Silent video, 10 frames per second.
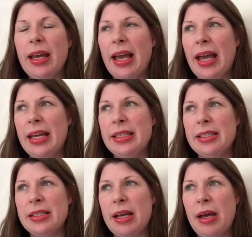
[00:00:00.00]

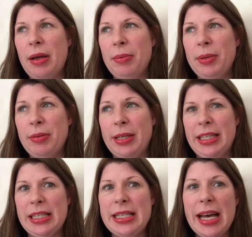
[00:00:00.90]
and we were
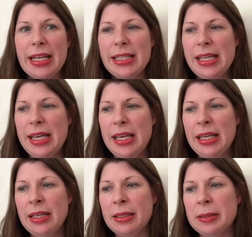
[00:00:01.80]
in a taxi